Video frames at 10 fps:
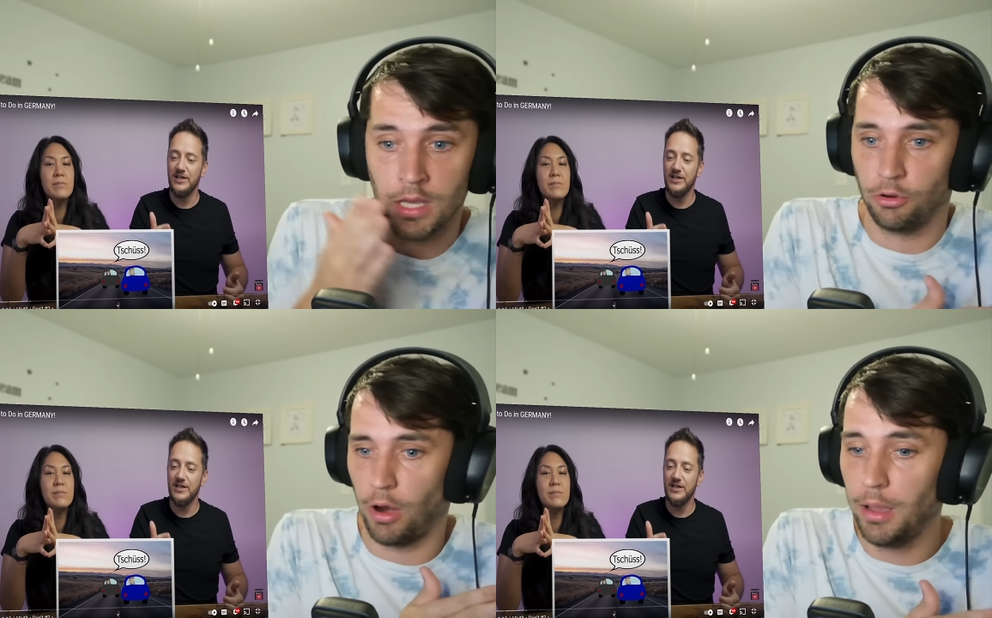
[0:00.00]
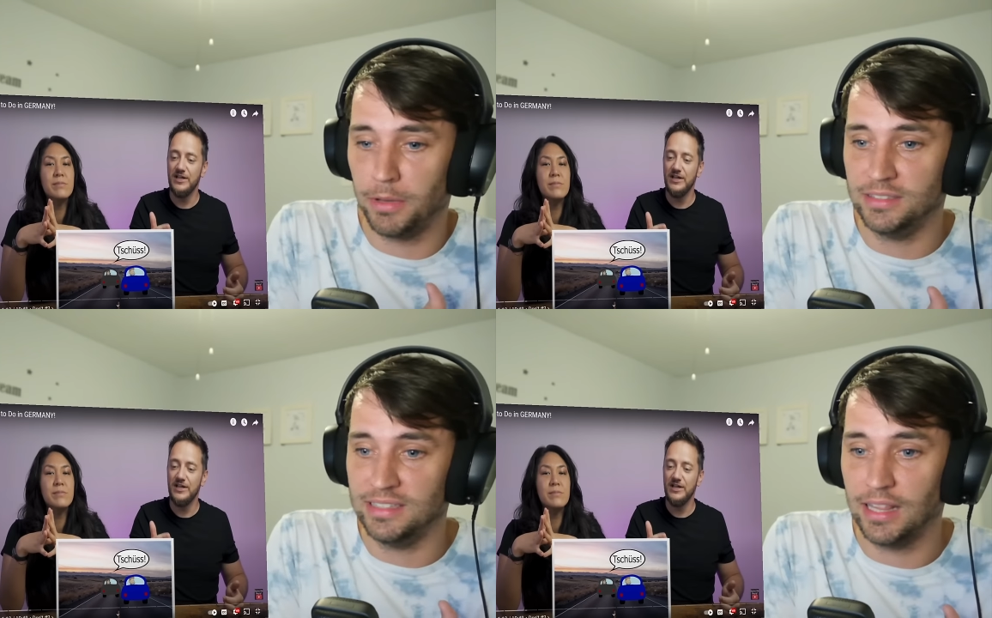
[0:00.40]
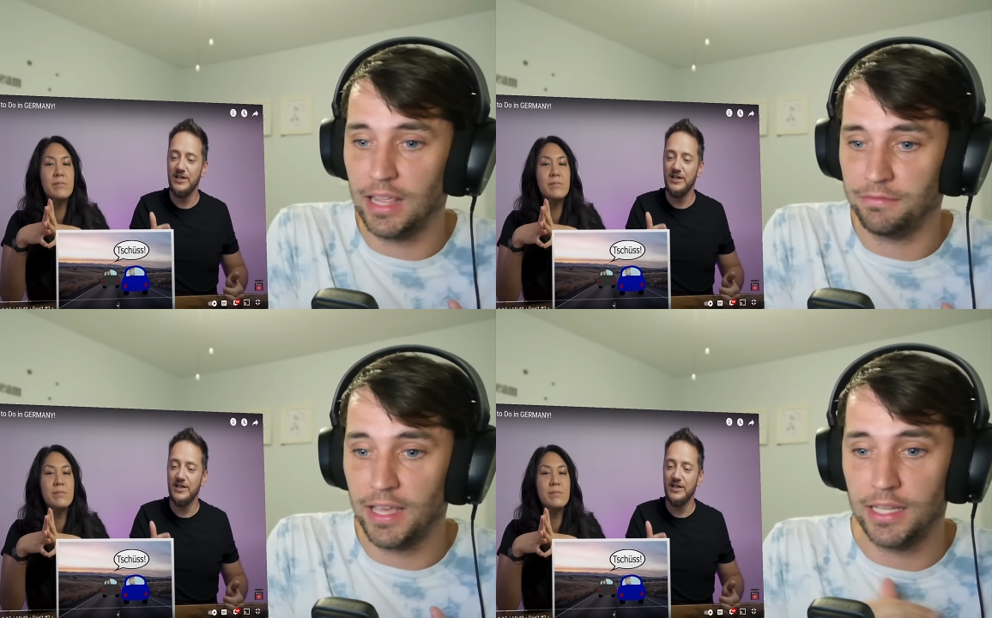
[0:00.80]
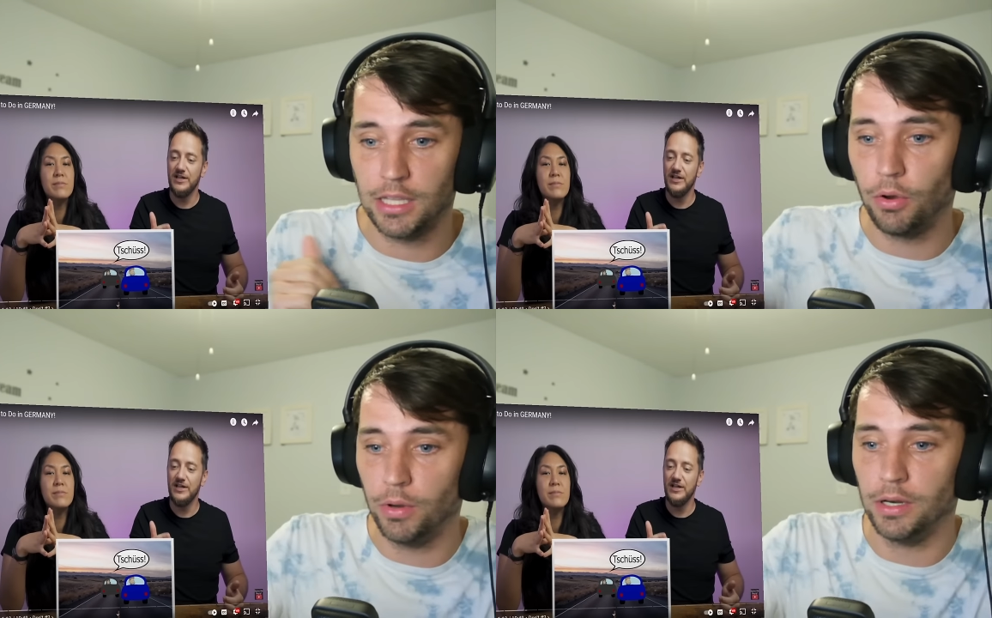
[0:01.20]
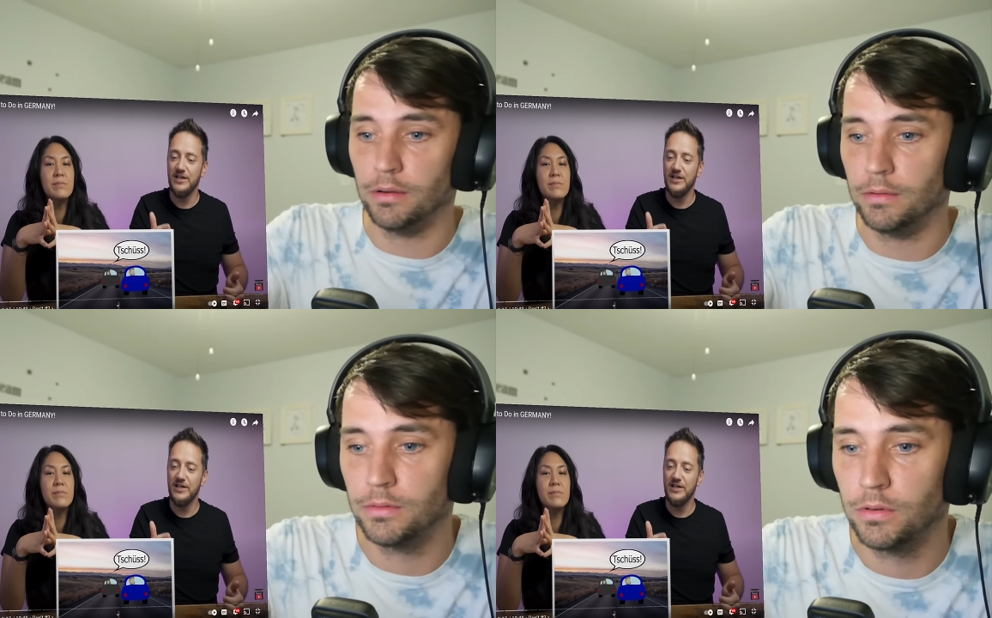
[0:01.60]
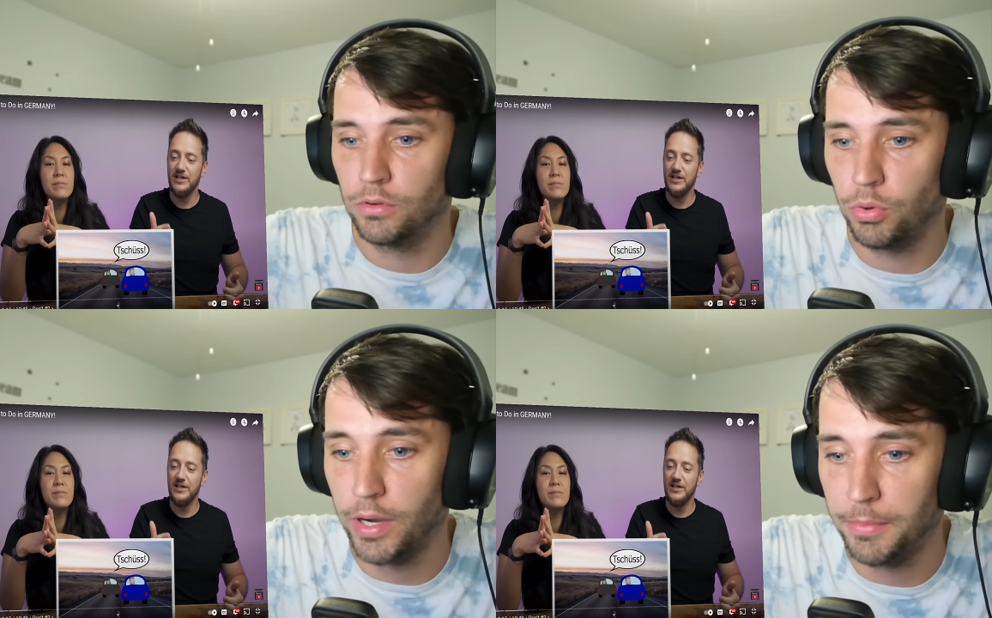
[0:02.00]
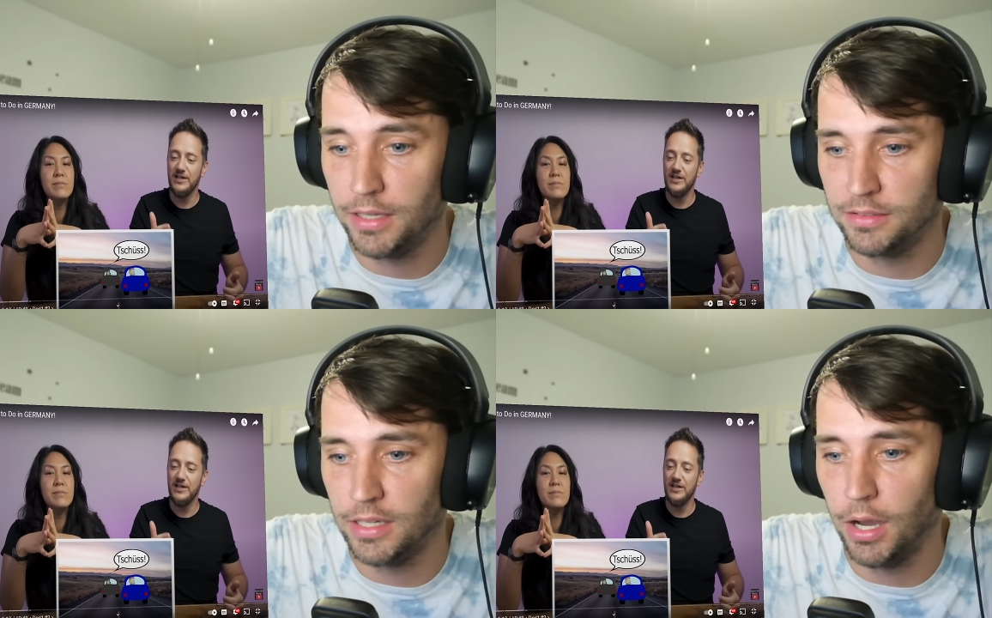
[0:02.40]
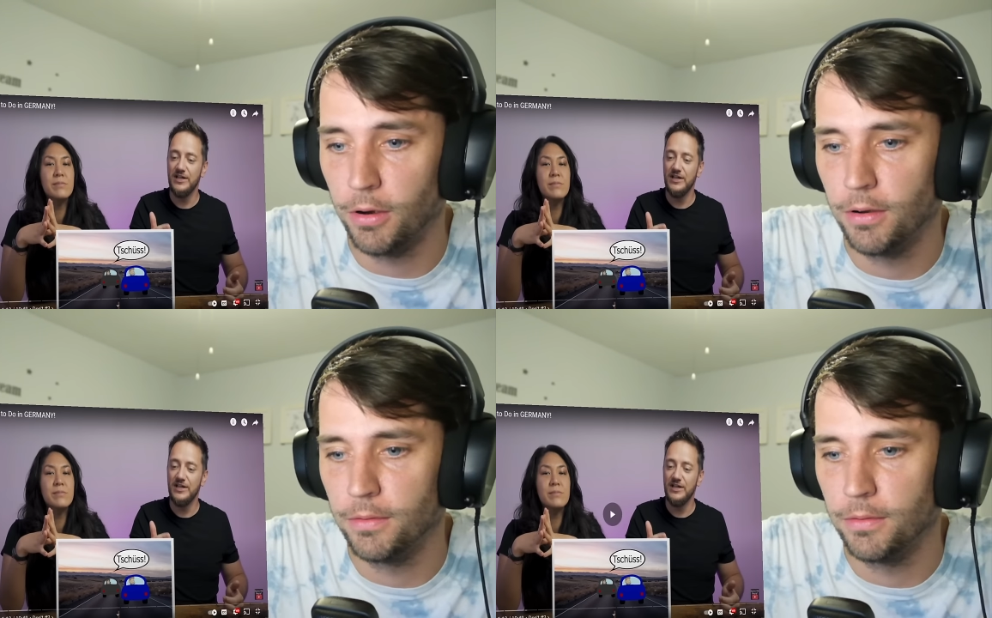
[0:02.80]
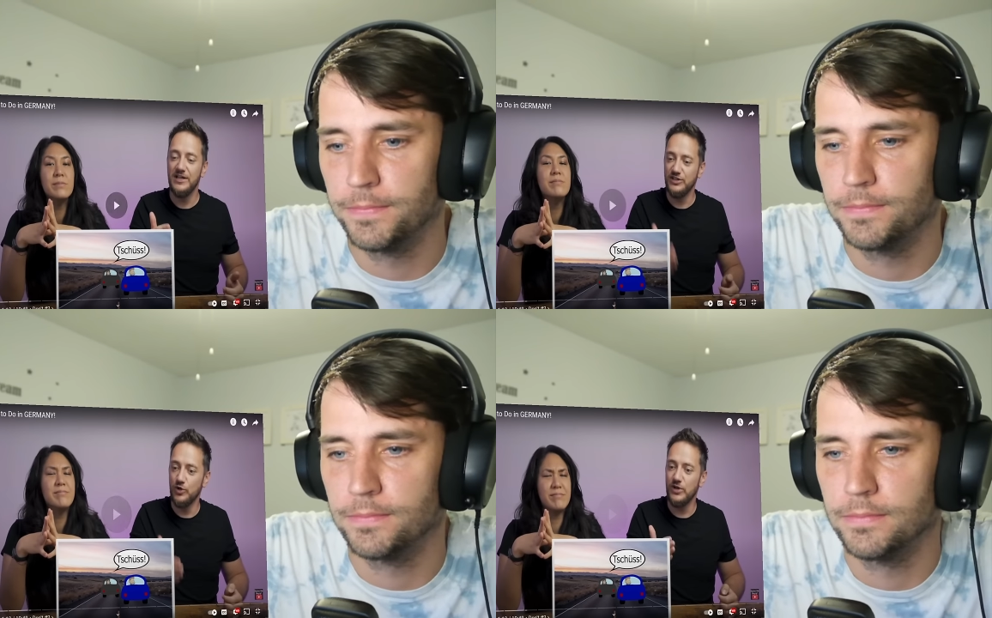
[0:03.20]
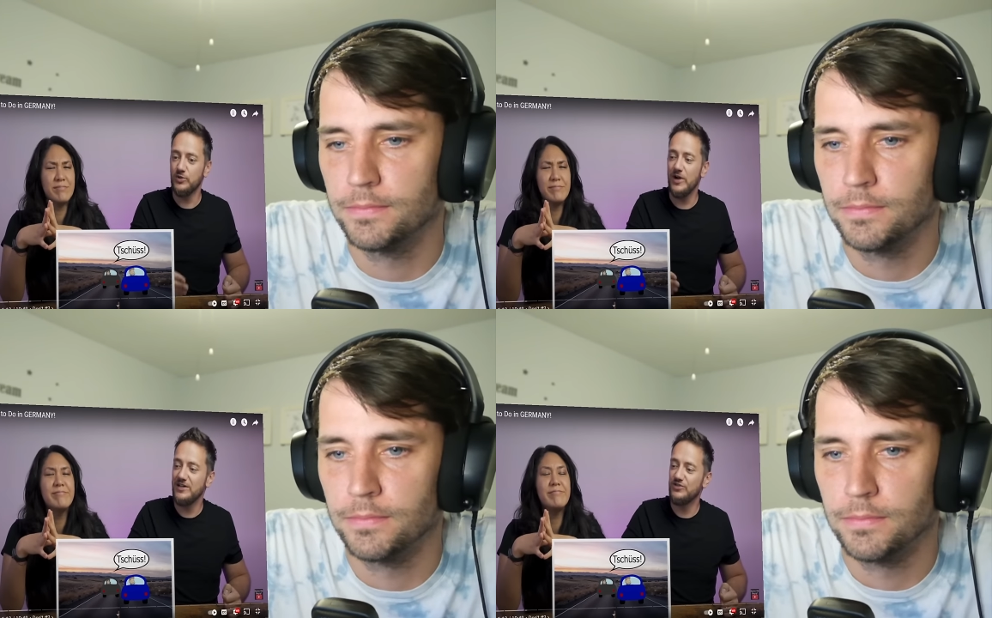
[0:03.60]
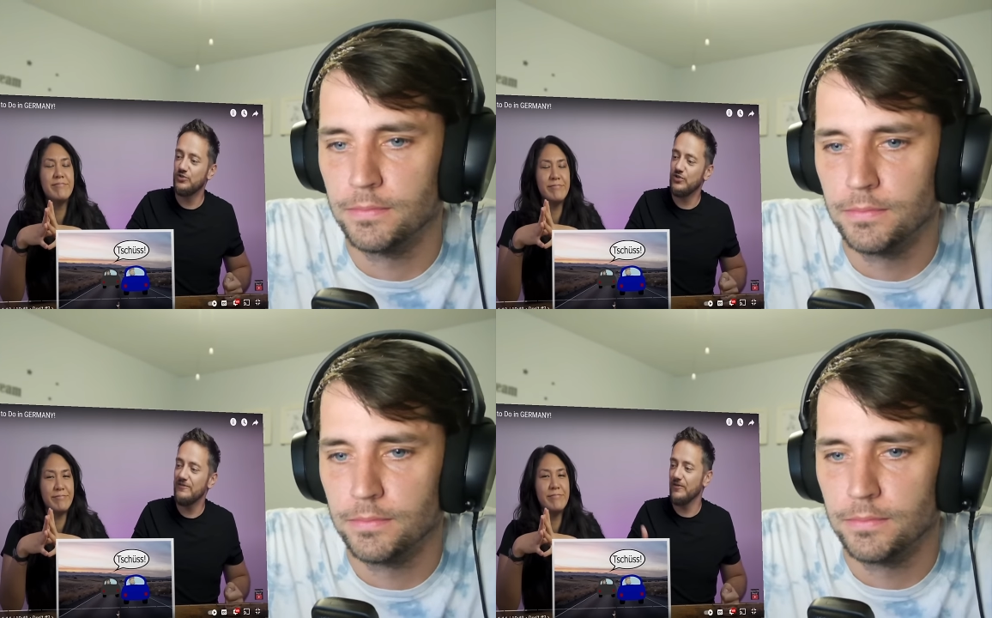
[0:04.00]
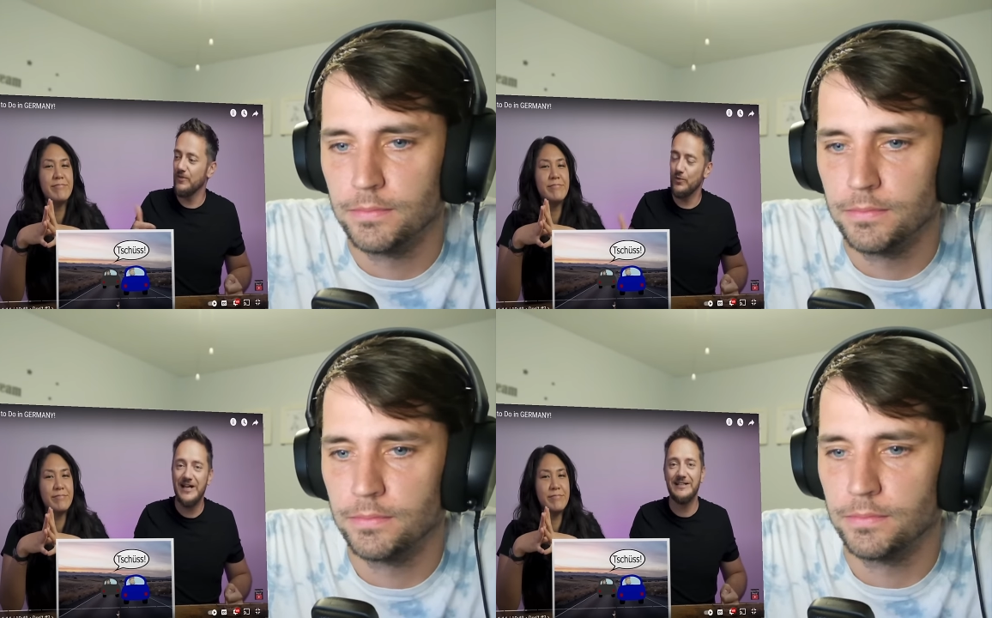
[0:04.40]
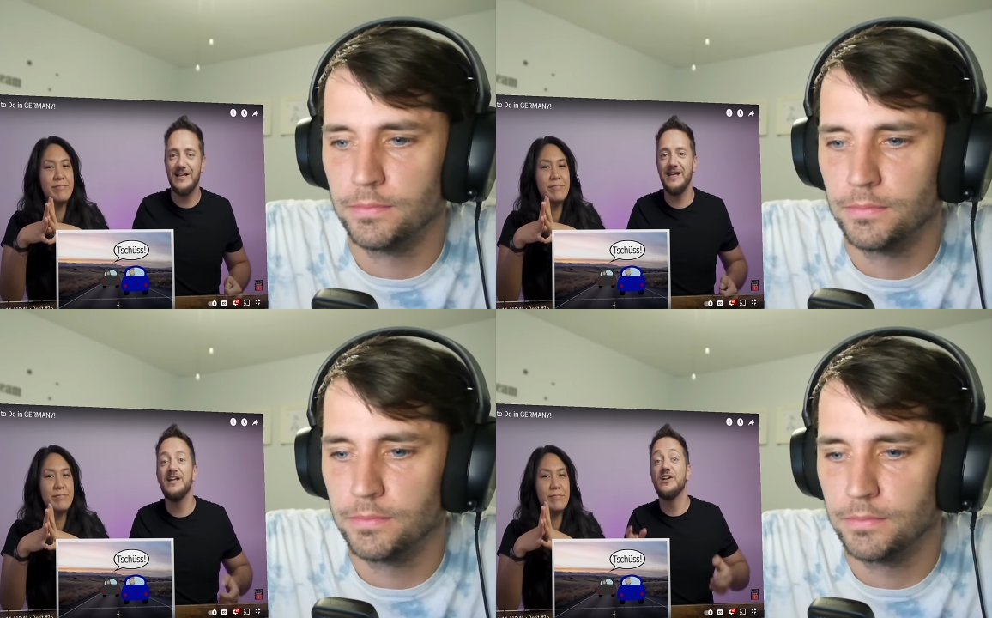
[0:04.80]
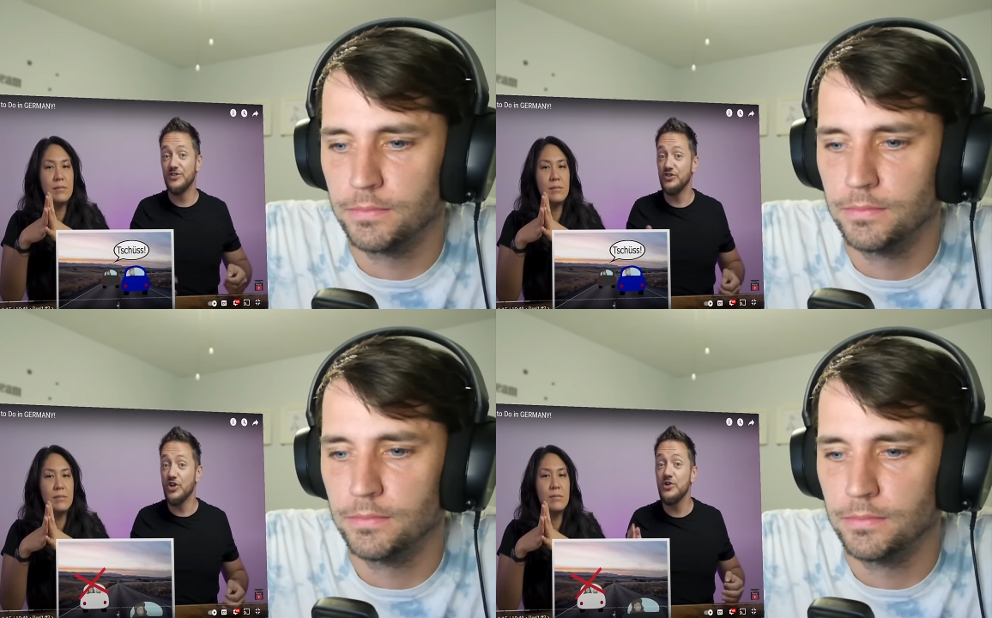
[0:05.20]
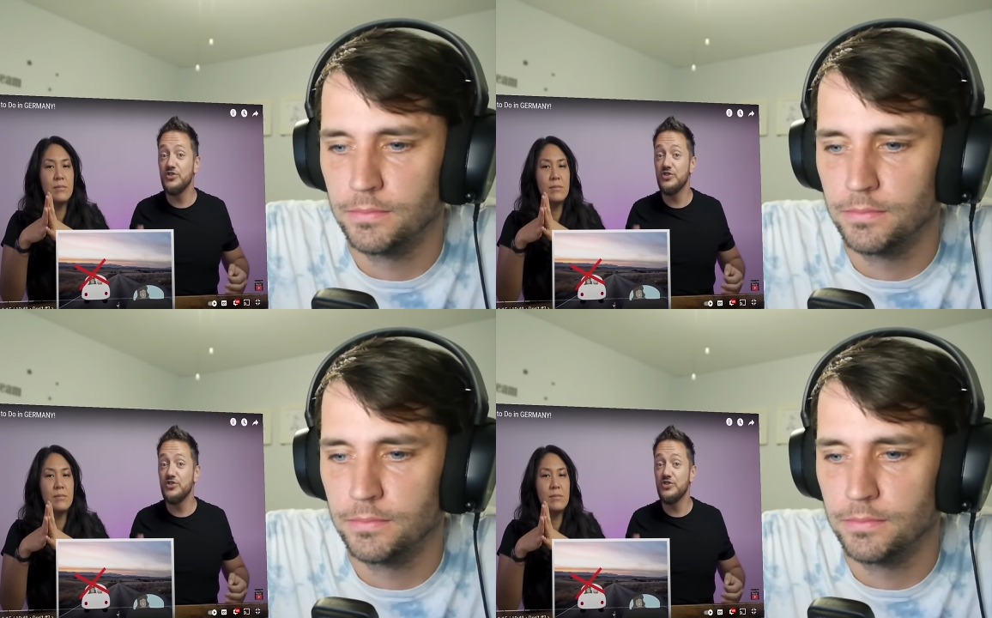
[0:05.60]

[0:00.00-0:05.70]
Speaker 1: grandma's in the left lane going 20 miles an hour.
Speaker 2: You're required to drive on the right lane, so don't